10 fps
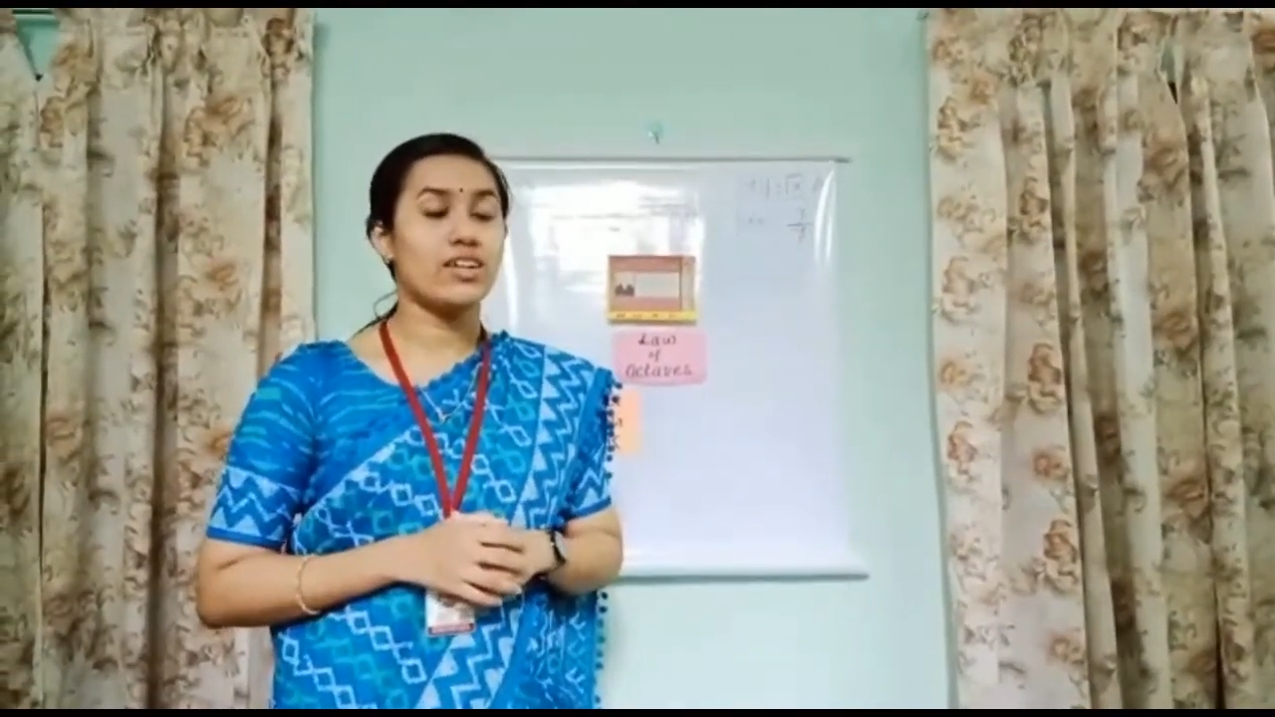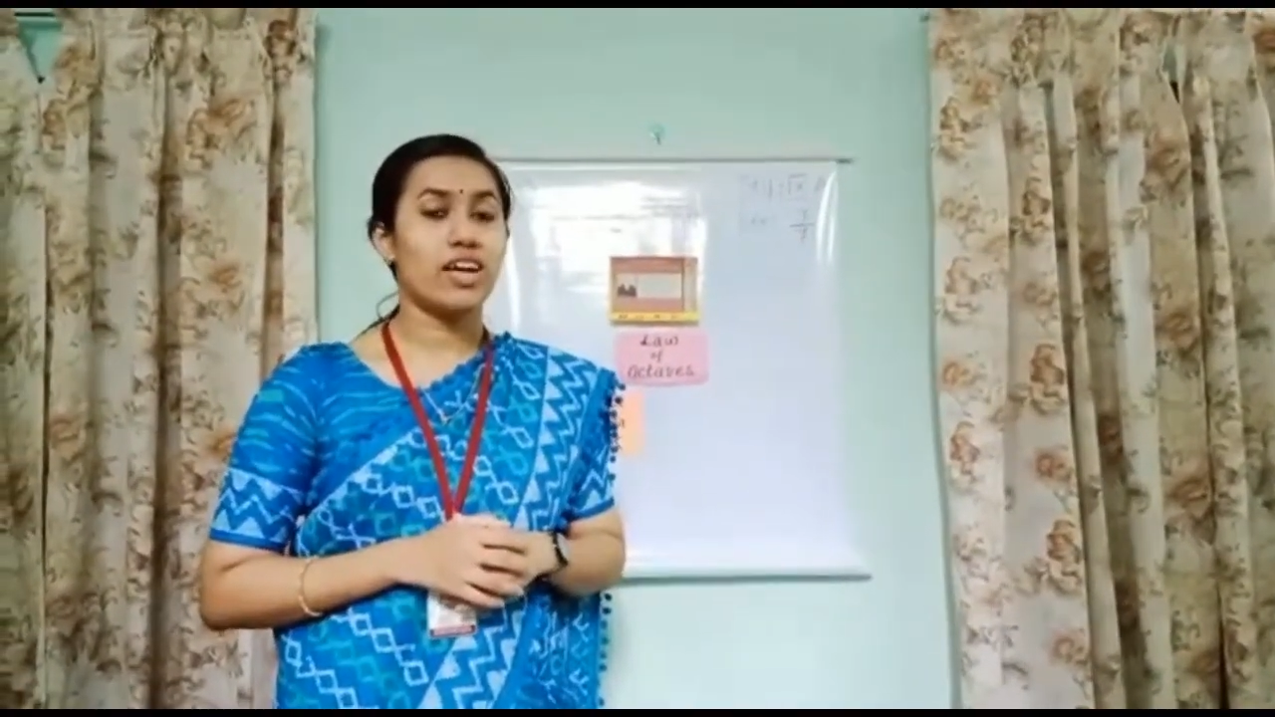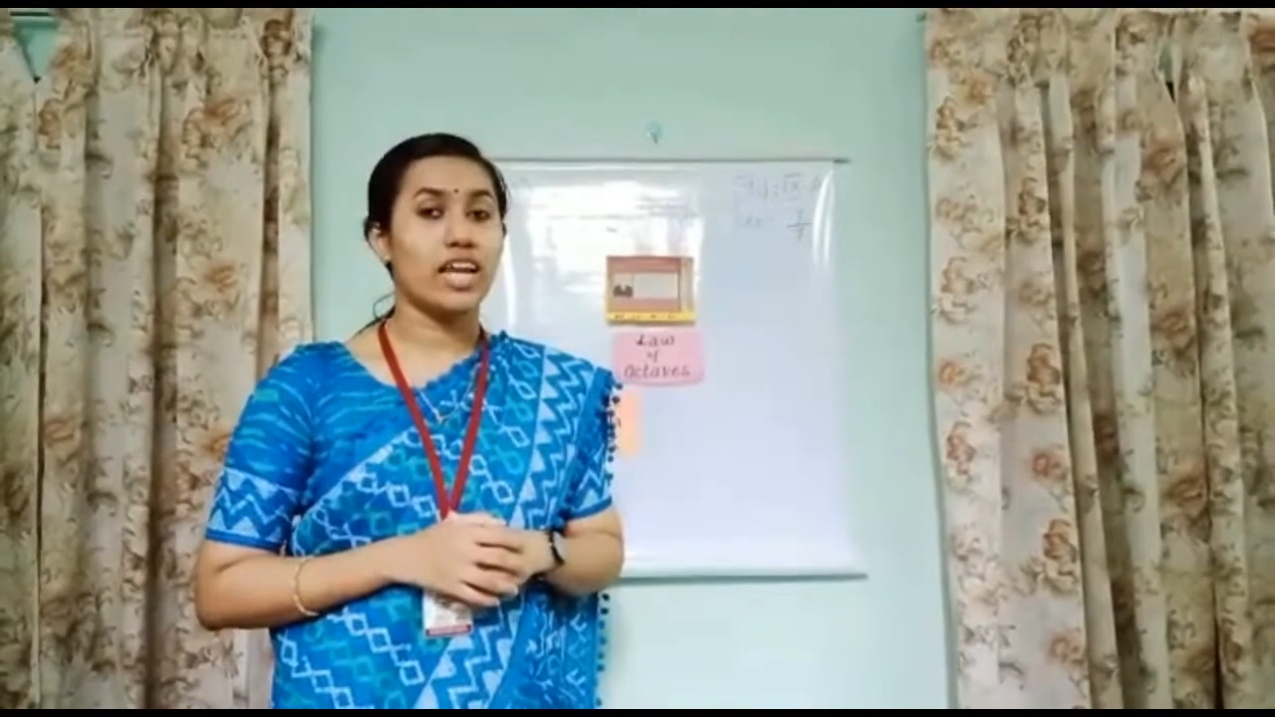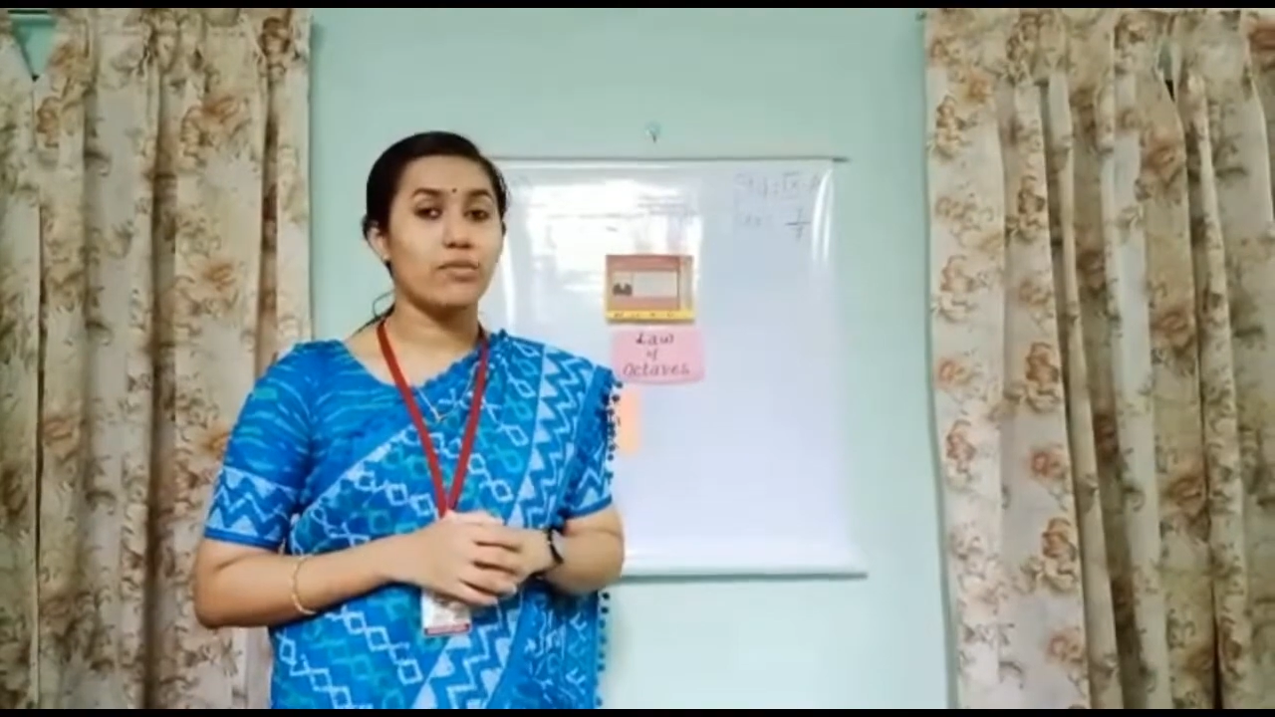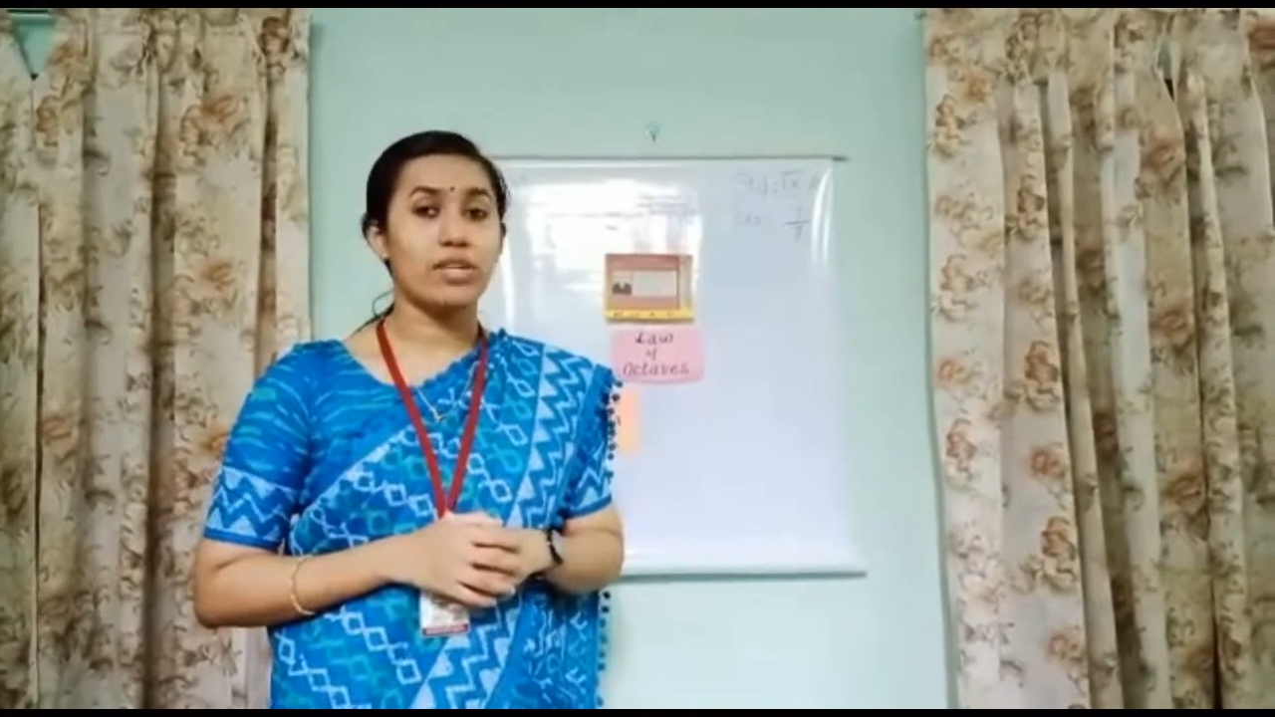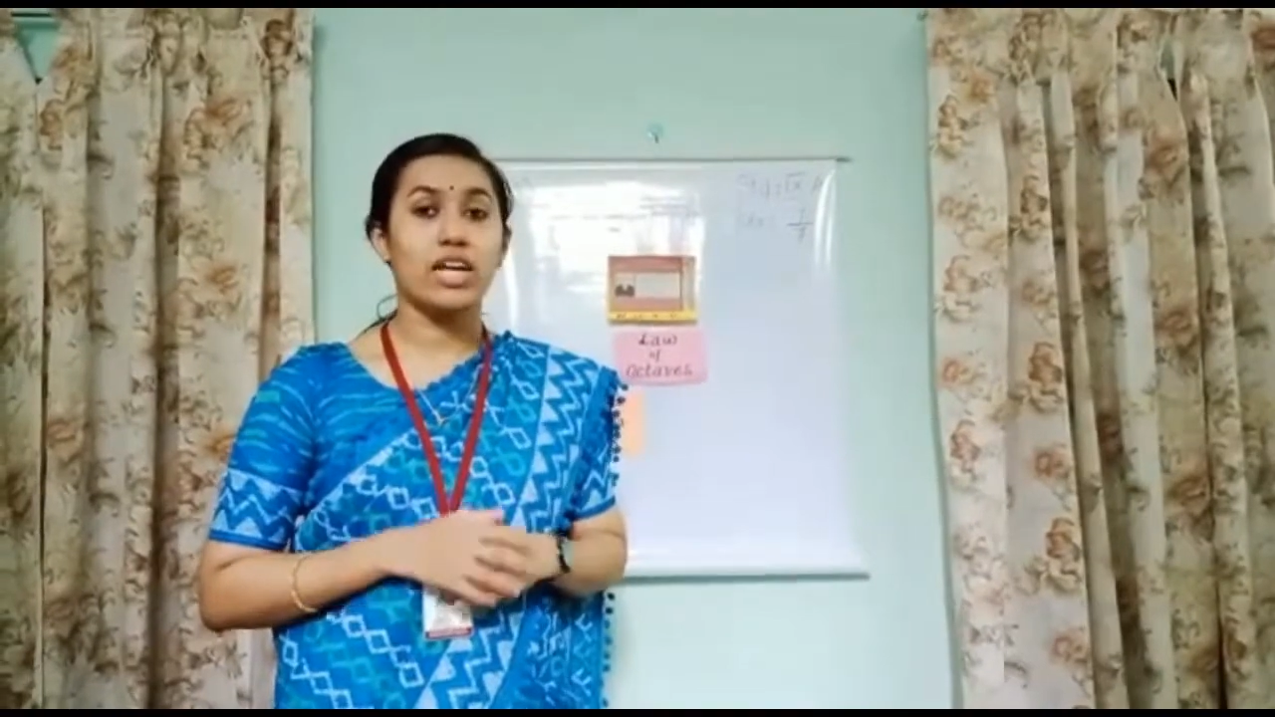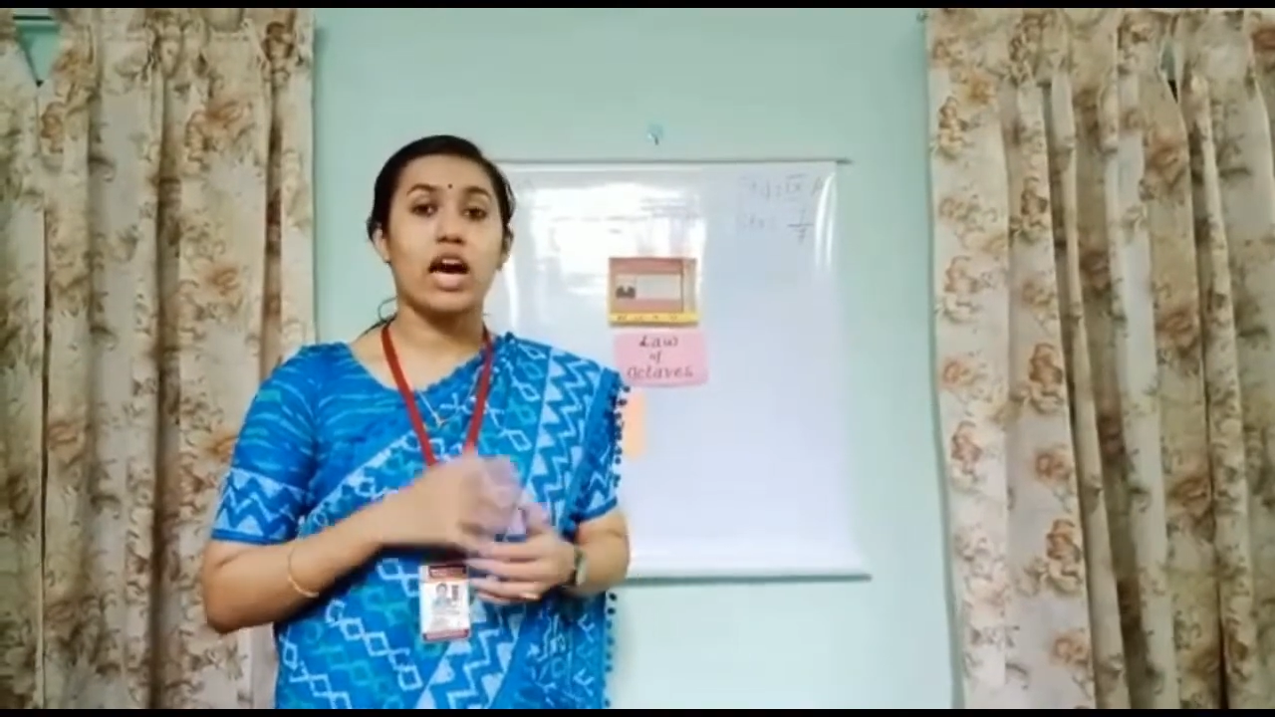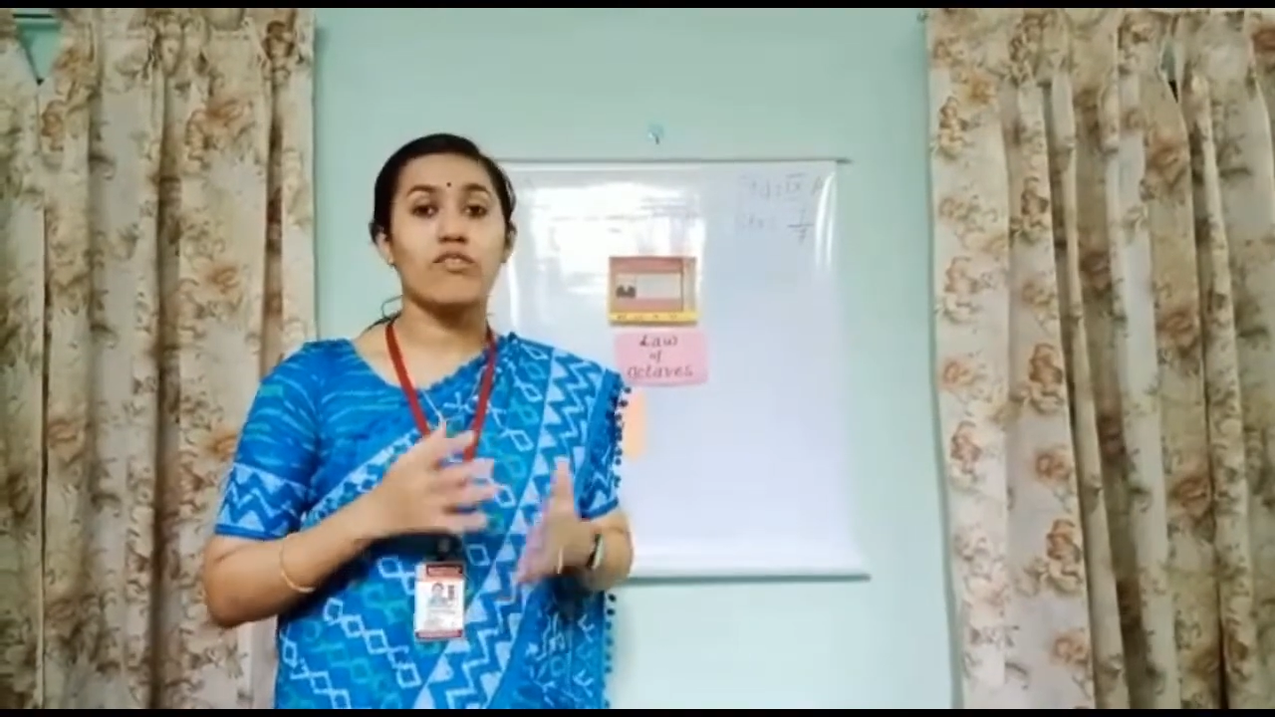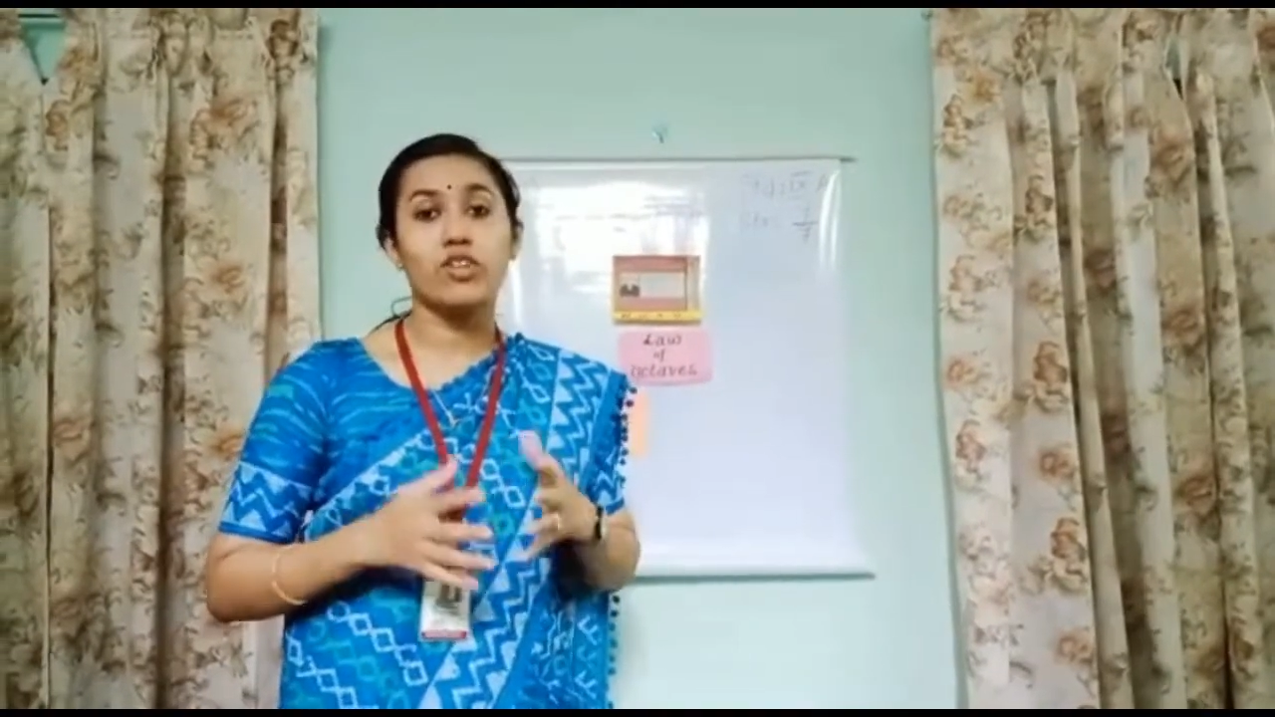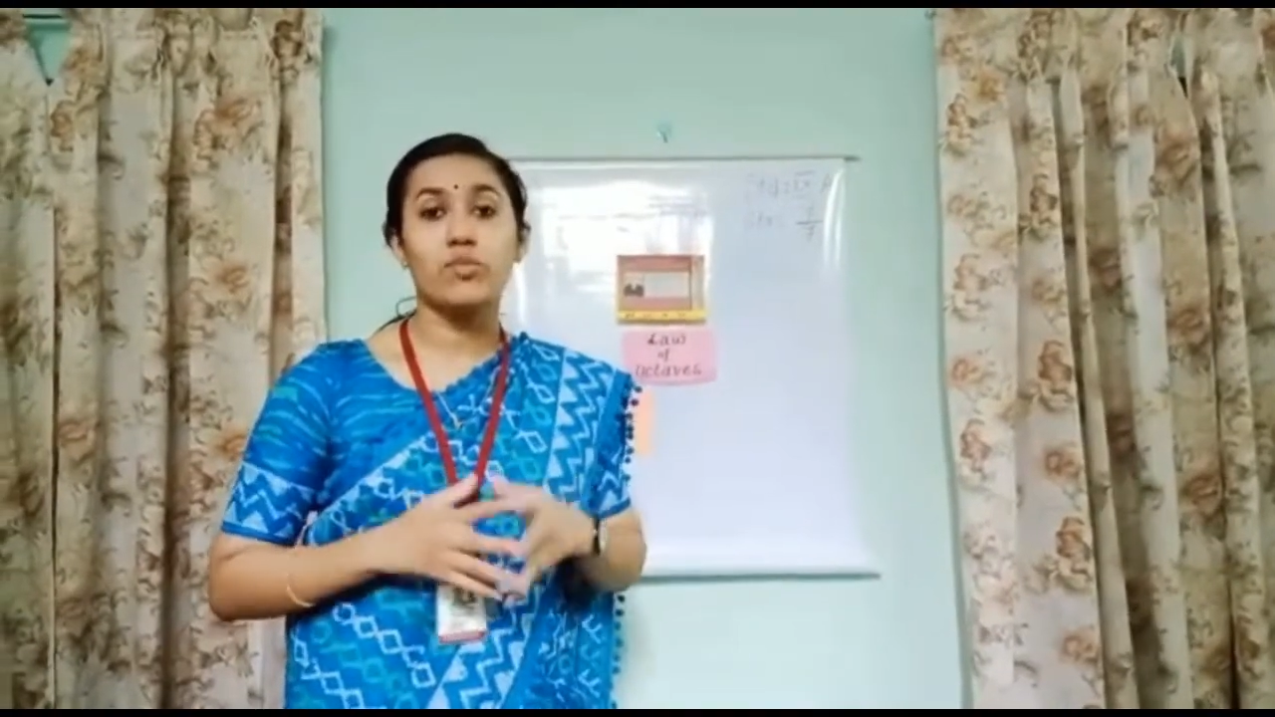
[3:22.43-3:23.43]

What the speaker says: element after